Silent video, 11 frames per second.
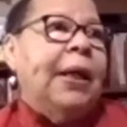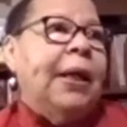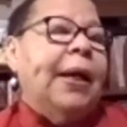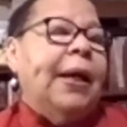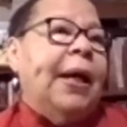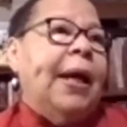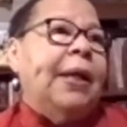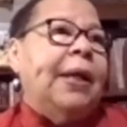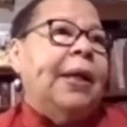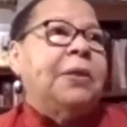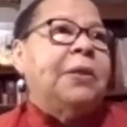And
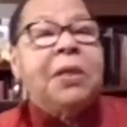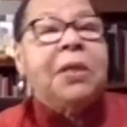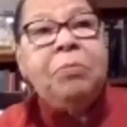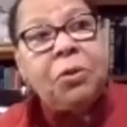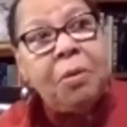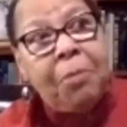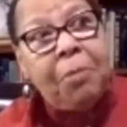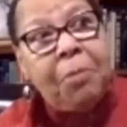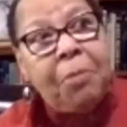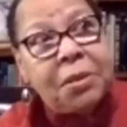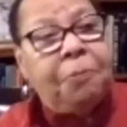it seemed to
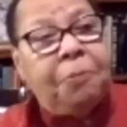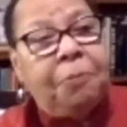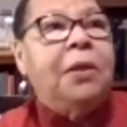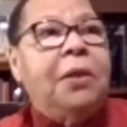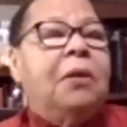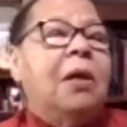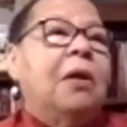emancipate